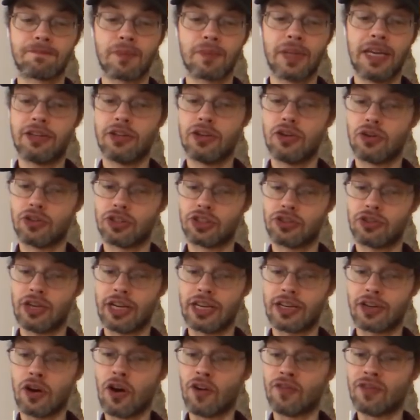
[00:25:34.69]
He did not
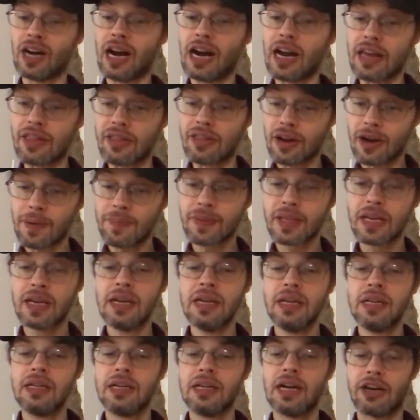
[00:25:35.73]
strike it off either.
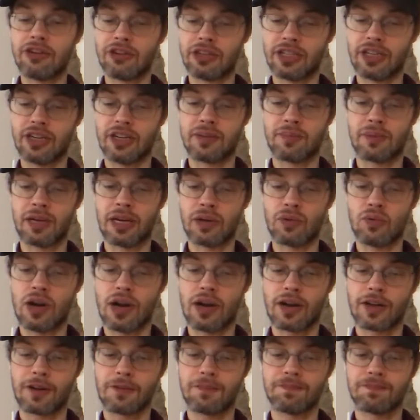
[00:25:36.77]
I returned to my
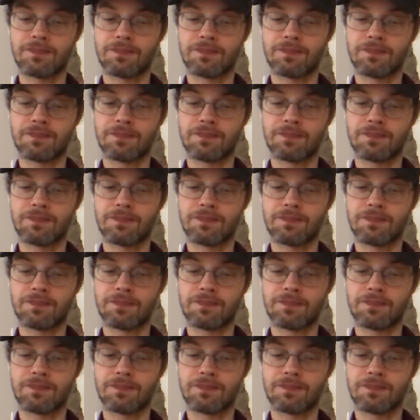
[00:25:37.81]
work.